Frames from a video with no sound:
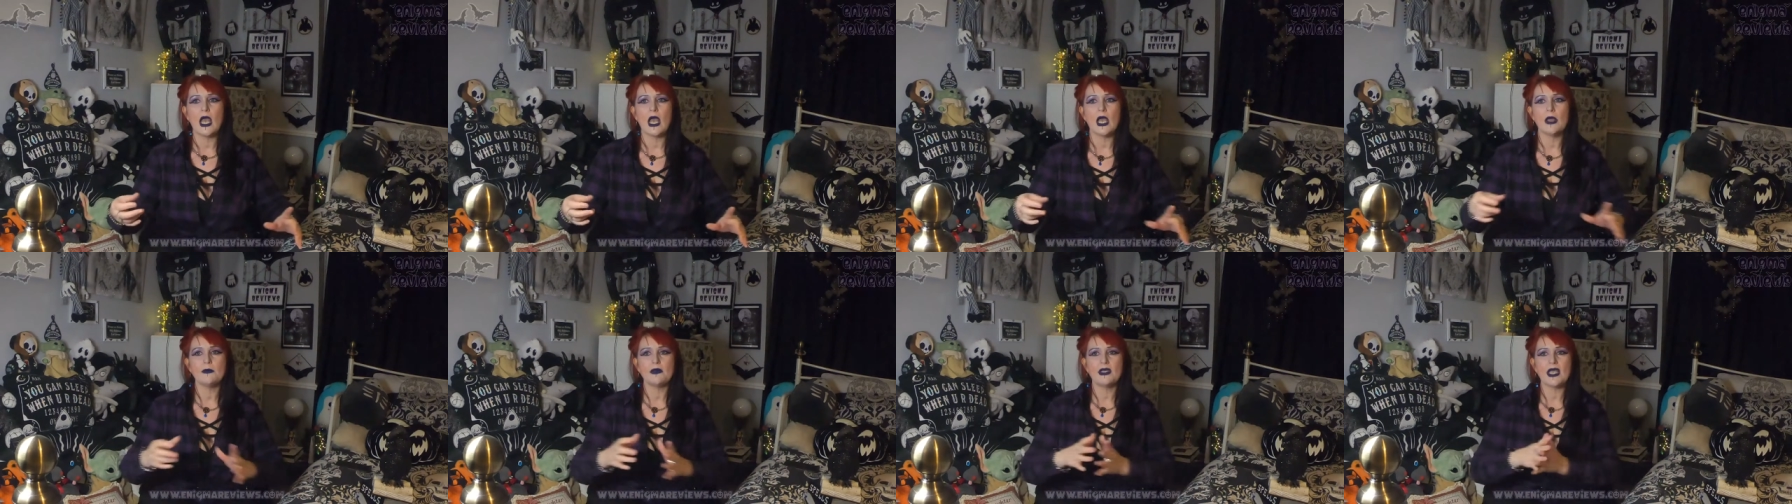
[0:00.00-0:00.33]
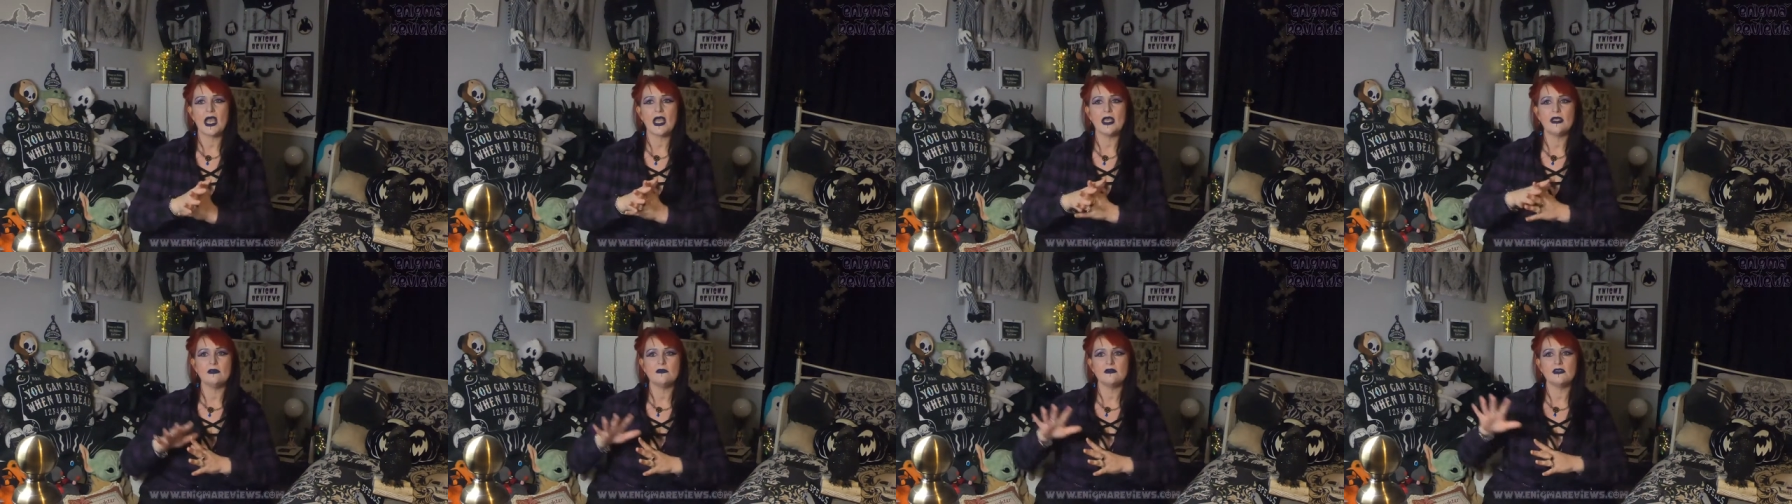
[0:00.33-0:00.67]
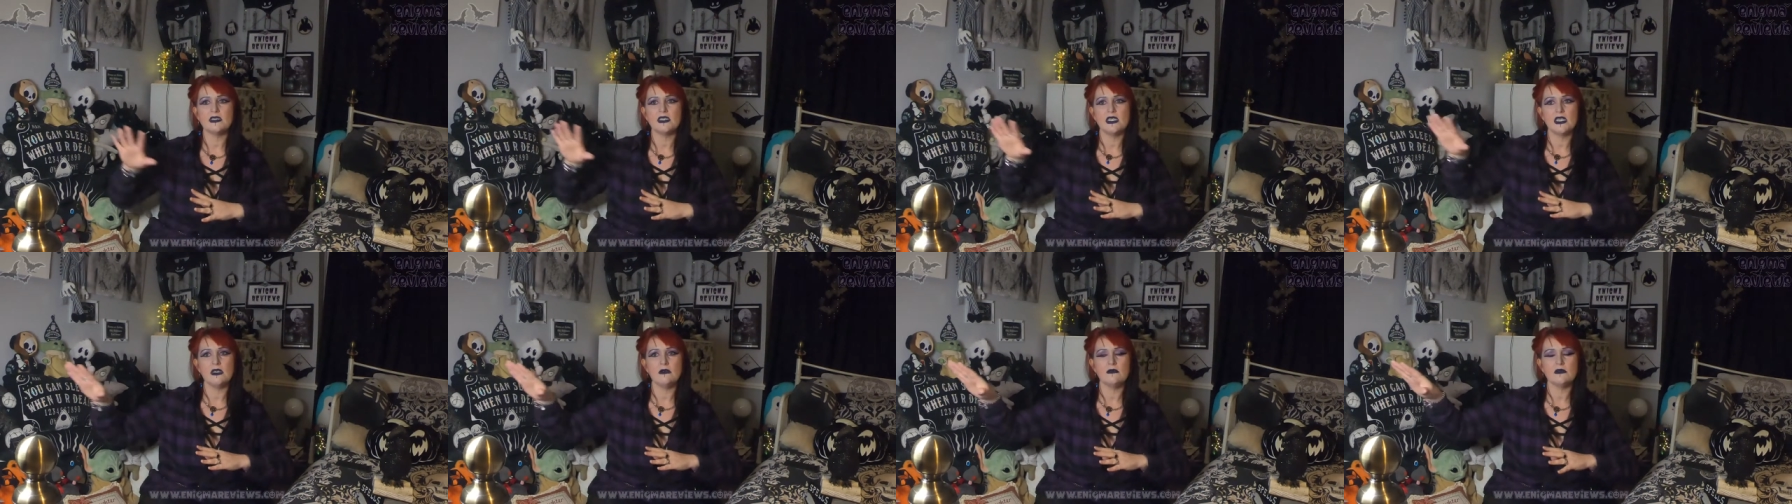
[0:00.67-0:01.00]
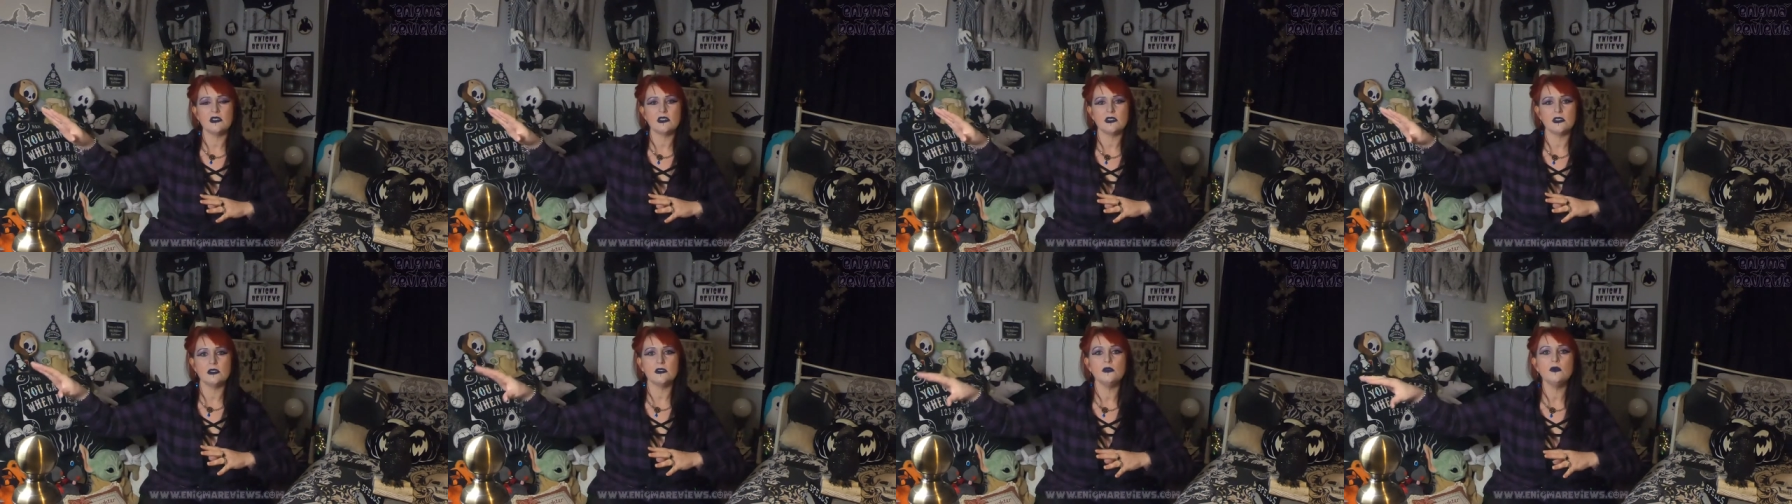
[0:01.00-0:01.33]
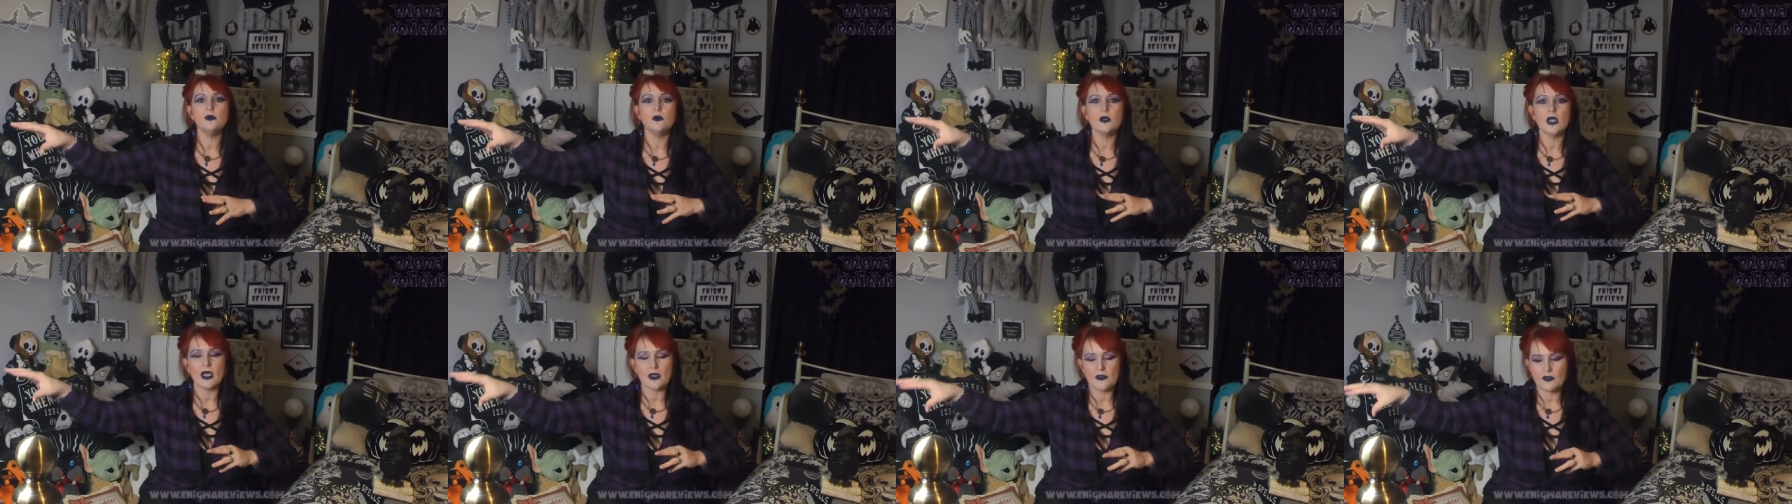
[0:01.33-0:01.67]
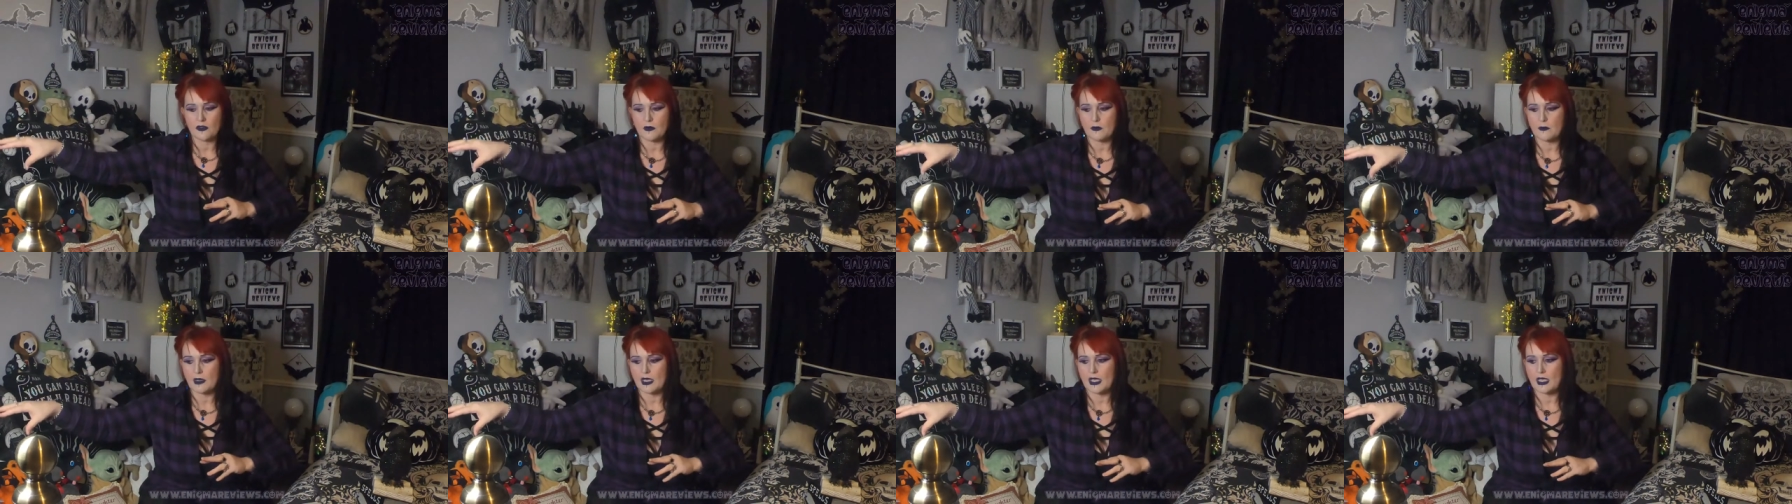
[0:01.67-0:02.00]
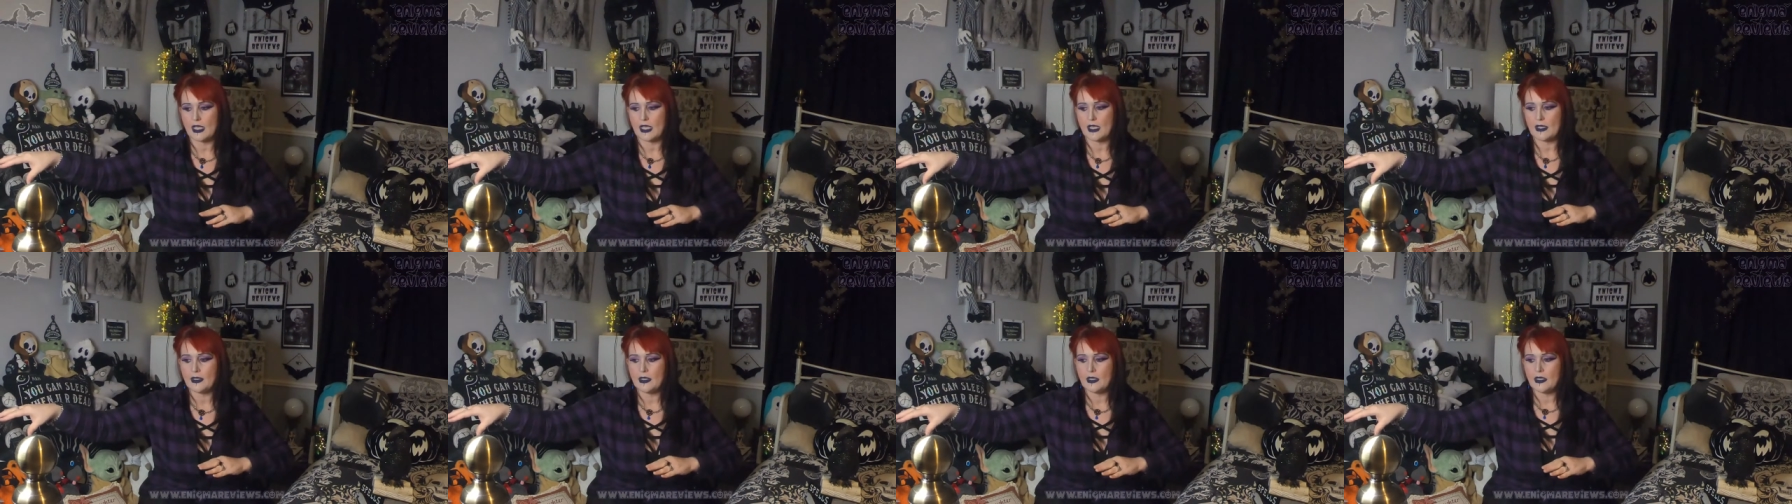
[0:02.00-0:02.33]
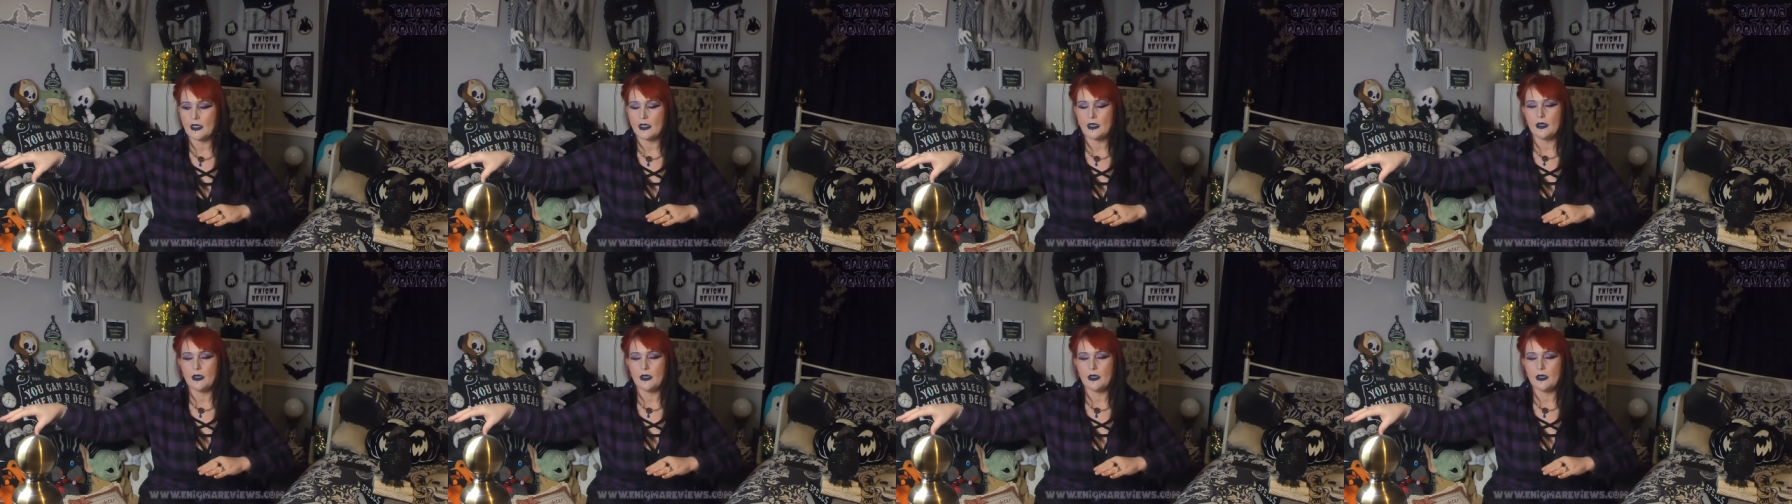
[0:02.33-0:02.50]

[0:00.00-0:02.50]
I'm kind of steered to at the minute,